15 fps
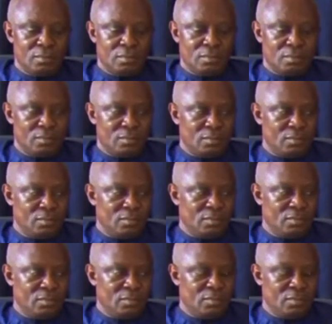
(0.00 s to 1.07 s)

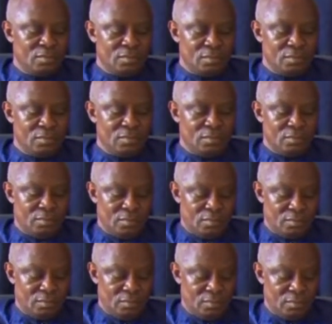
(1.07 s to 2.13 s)

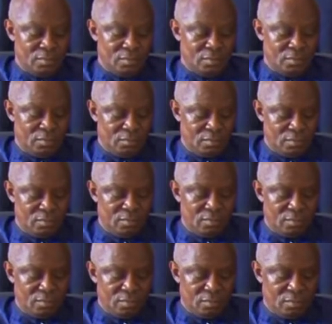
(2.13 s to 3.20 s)

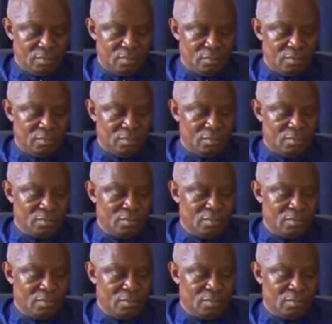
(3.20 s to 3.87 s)
No words are spoken by the person on screen.